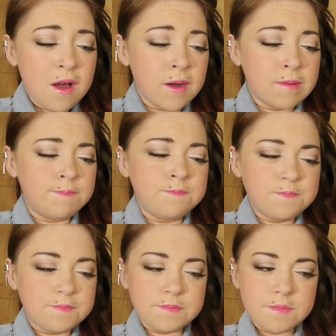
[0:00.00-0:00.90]
Um,
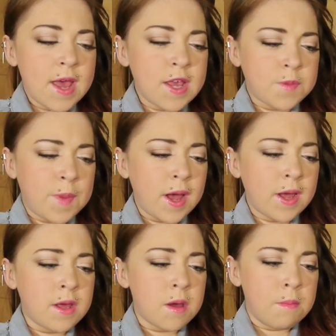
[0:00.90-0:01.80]
it's
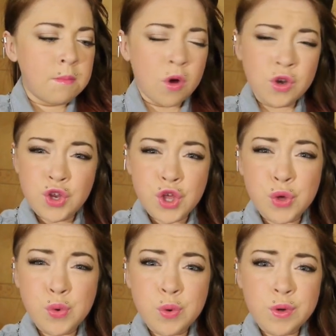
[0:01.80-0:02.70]
by
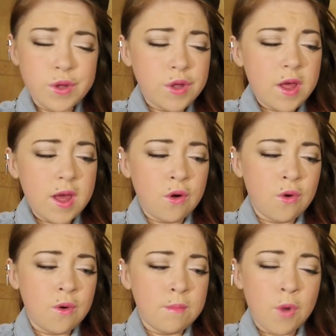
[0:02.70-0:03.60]
Monu
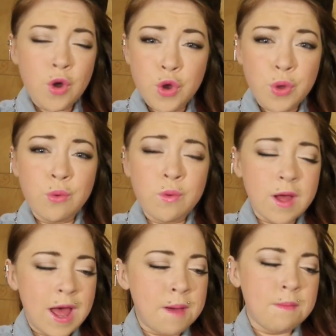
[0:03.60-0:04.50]
or
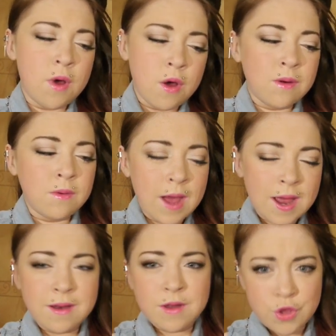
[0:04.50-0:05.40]
Monu, M O
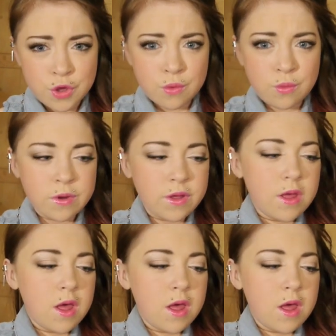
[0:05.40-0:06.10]
N U,